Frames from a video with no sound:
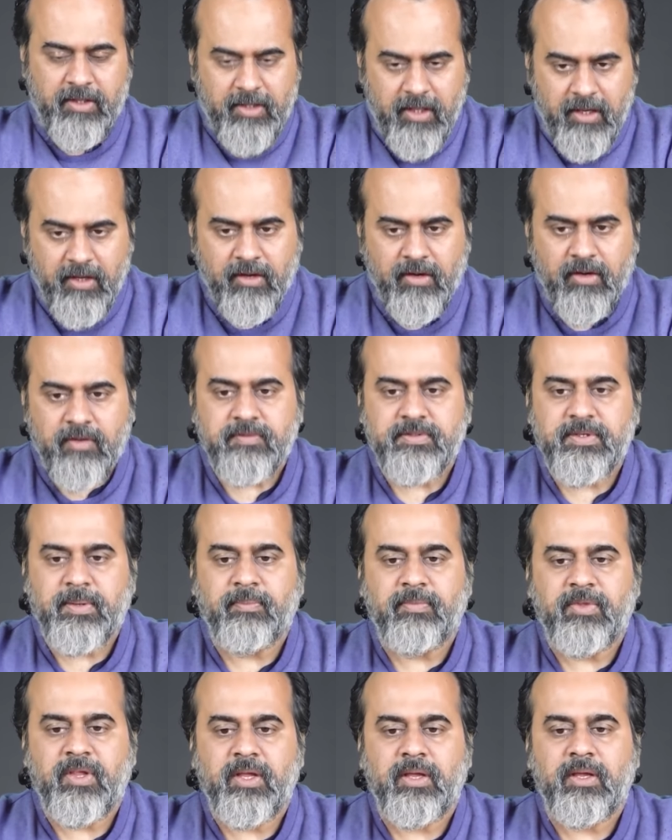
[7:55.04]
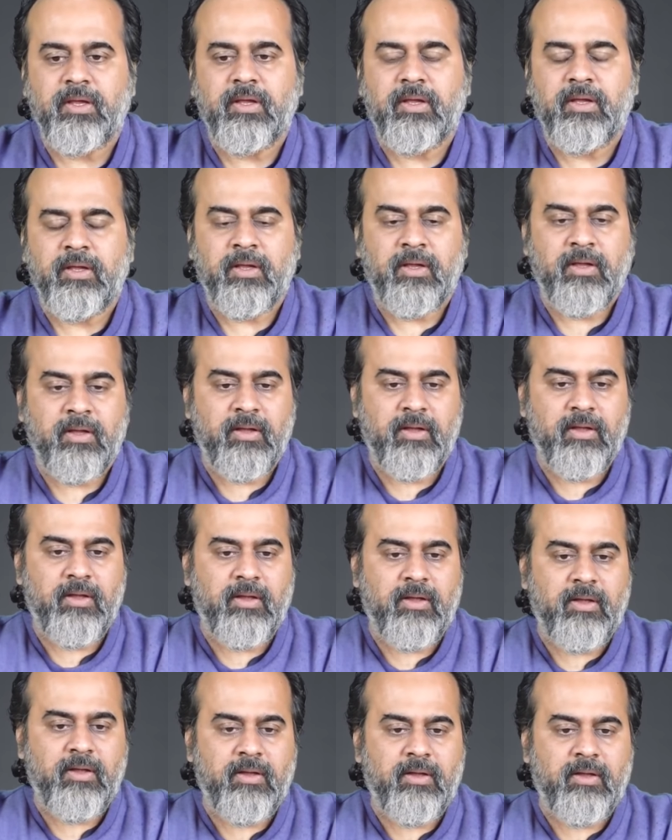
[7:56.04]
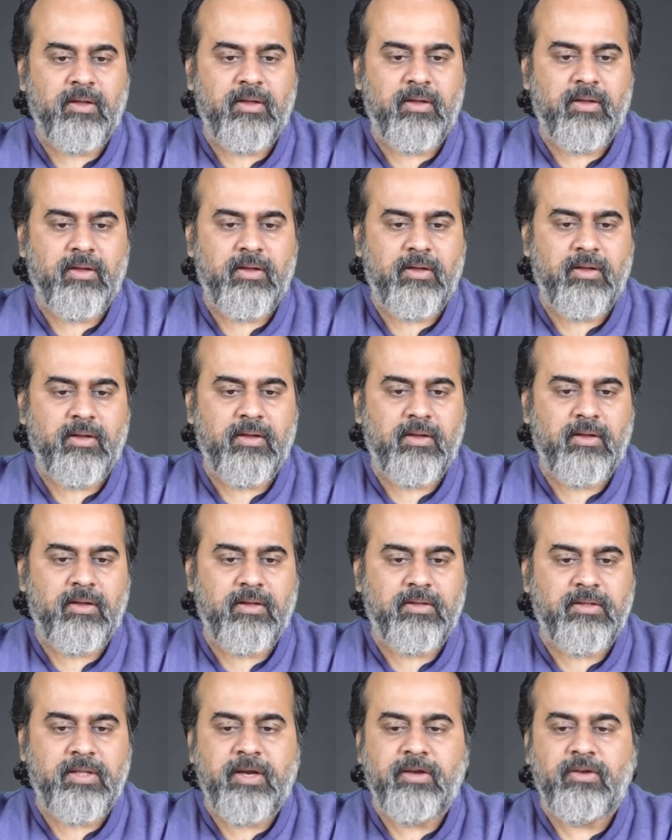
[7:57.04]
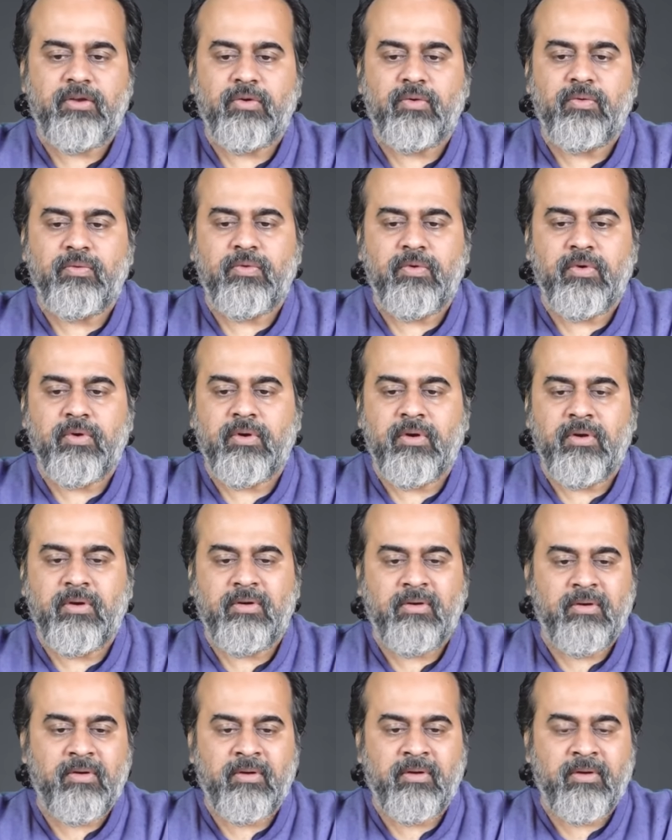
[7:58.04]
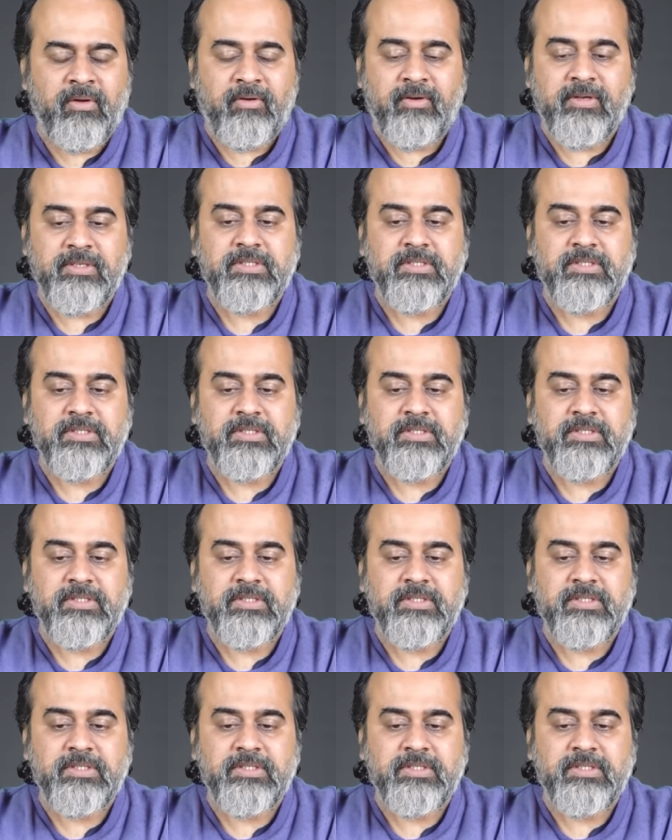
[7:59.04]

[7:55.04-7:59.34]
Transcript: Think of something that you would uh,